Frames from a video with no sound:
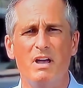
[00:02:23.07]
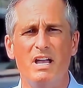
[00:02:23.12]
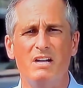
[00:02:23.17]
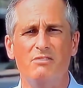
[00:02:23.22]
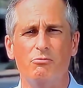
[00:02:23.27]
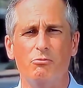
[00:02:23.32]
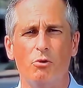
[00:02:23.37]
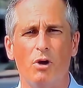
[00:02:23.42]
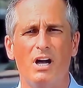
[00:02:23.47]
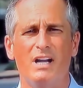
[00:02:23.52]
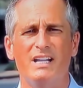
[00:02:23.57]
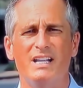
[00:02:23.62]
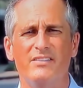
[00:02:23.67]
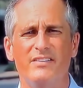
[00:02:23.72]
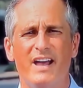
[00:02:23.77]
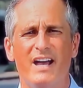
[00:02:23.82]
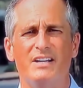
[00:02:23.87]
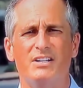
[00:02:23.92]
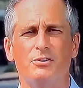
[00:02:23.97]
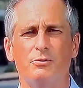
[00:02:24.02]
may have run
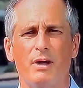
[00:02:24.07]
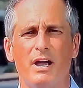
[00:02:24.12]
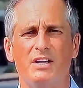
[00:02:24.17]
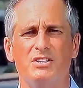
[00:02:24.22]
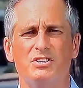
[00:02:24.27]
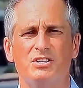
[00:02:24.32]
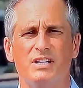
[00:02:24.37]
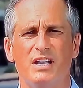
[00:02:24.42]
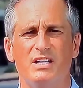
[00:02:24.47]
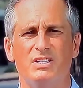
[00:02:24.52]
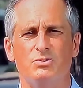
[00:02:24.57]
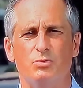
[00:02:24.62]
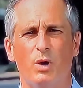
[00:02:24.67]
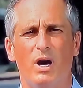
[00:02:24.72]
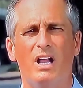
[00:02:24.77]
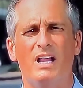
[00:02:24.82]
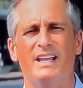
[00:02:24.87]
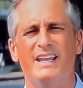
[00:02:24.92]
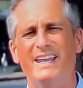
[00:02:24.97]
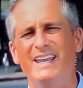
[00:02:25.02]
in that direction as
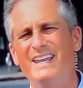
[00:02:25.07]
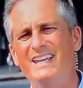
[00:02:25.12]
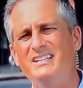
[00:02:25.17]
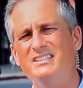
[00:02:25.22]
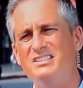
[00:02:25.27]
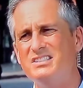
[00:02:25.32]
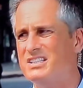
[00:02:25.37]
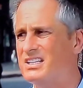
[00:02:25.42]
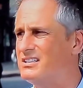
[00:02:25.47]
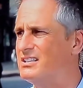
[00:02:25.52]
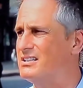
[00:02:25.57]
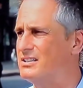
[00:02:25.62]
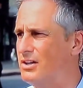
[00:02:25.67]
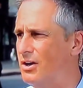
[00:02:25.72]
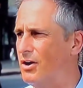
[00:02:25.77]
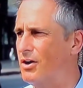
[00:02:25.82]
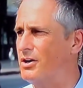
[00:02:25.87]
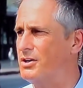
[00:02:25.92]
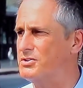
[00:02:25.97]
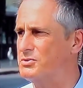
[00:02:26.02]
well. He's still at
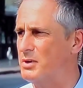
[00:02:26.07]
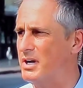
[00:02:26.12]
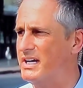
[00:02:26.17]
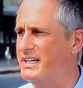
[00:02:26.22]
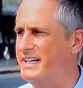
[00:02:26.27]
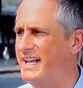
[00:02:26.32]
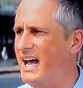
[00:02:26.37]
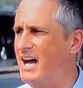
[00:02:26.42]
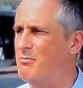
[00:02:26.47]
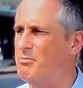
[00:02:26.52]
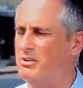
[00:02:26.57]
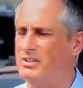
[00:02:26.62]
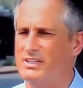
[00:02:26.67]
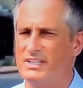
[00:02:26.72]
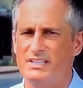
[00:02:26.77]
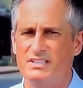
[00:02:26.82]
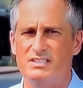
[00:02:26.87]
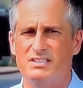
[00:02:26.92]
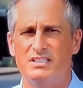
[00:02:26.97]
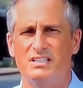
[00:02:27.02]
large right now.
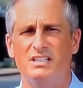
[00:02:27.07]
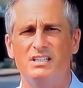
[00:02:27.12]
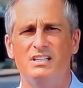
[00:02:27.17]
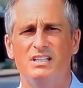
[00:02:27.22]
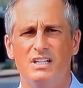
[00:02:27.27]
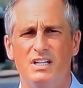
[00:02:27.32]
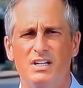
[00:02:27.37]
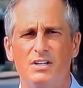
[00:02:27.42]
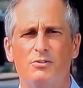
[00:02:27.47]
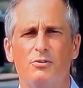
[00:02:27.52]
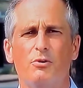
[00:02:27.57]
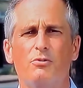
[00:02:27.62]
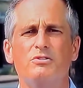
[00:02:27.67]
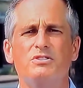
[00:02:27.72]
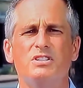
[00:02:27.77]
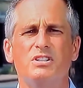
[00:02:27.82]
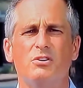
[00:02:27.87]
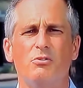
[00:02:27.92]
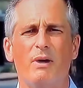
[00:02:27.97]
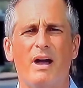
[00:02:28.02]
Police still
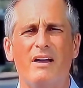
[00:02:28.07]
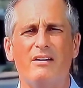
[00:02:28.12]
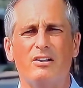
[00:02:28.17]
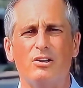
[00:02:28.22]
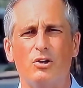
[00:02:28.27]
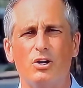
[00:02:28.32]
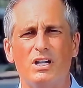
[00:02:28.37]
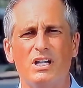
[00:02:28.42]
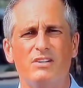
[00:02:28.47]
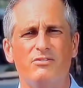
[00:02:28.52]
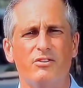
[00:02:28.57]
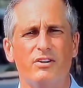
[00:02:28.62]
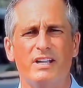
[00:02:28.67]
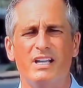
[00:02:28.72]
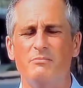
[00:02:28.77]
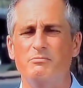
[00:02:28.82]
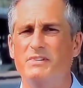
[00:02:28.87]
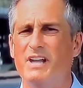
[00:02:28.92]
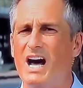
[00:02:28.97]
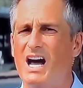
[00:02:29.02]
cruising around looking for
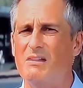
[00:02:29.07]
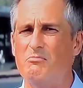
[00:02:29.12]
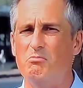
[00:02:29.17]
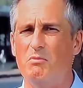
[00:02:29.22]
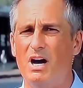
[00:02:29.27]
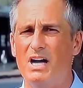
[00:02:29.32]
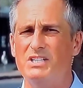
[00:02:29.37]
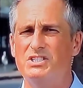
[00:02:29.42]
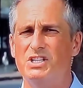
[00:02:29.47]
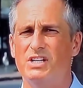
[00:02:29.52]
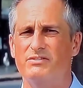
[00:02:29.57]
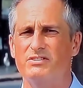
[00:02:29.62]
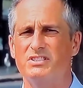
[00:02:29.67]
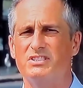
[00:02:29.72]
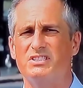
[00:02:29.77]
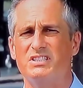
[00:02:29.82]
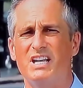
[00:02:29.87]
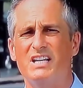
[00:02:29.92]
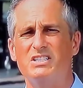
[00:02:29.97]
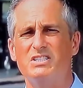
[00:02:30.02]
him. Not much of a
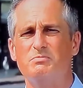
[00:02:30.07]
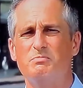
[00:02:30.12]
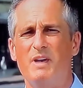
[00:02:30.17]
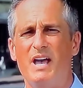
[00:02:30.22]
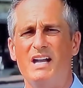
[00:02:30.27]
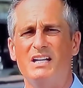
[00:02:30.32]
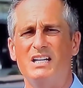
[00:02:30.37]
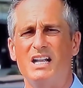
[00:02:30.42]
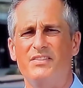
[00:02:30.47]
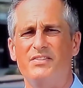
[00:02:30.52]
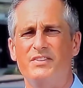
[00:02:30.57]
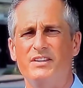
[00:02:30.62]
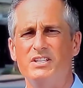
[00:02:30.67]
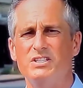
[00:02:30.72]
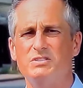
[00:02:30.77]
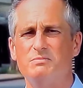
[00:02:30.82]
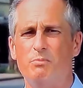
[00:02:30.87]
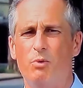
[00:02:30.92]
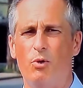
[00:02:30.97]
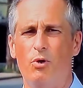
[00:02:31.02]
suspect at
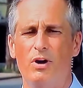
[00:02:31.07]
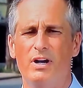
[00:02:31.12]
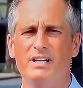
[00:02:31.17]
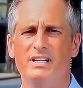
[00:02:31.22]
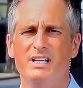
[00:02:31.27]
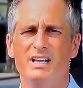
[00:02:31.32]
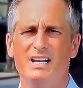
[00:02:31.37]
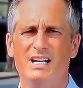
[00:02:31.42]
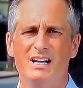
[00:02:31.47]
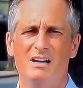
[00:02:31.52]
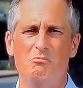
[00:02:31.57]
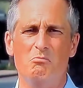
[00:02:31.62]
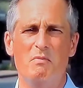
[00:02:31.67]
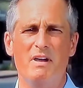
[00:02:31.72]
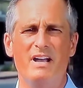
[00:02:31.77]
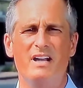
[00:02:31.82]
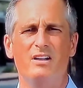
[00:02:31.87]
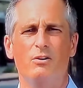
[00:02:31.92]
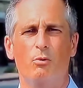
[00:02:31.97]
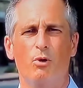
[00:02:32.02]
this point. A
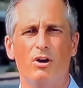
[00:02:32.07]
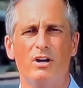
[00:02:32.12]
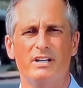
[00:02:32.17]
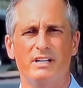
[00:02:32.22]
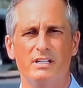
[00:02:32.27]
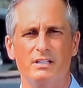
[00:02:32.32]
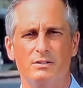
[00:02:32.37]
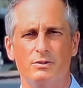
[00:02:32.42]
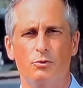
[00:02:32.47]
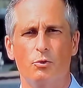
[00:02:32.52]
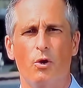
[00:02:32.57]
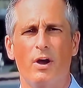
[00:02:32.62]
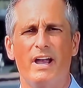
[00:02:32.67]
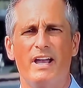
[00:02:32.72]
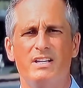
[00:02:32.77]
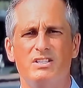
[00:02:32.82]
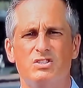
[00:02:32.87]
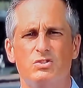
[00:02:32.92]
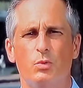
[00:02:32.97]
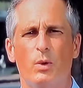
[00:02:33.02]
male wearing a
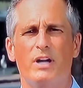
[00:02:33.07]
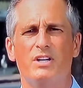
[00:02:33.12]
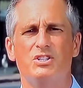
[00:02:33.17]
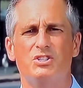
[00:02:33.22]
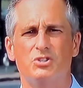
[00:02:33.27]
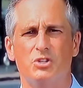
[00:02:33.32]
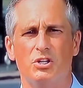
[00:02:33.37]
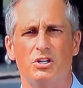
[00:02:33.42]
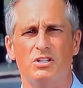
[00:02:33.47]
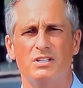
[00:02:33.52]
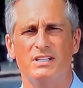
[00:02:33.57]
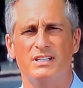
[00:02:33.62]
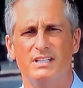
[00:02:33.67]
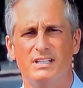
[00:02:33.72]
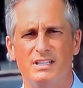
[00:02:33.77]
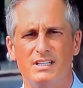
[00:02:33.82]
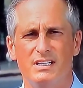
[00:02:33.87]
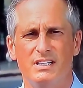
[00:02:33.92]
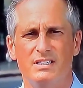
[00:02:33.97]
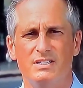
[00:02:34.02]
gray
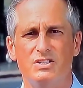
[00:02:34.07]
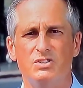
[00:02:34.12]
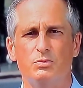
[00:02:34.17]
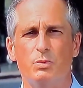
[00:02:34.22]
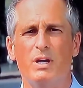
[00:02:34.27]
sweatshirt and